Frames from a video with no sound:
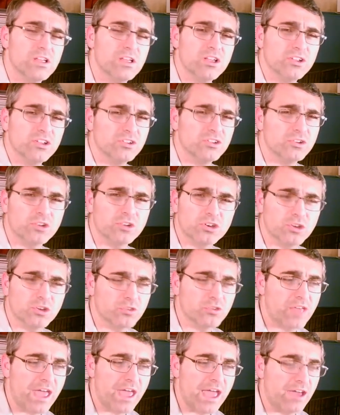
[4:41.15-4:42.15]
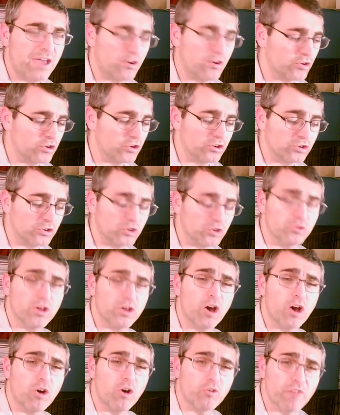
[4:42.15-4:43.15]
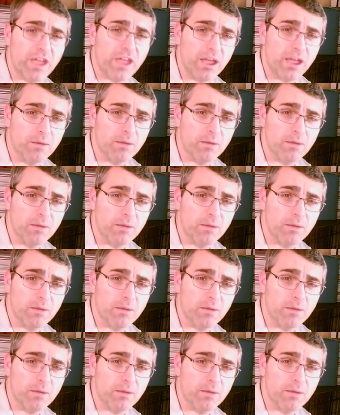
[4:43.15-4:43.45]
You can do that, or you can do the whole vamp.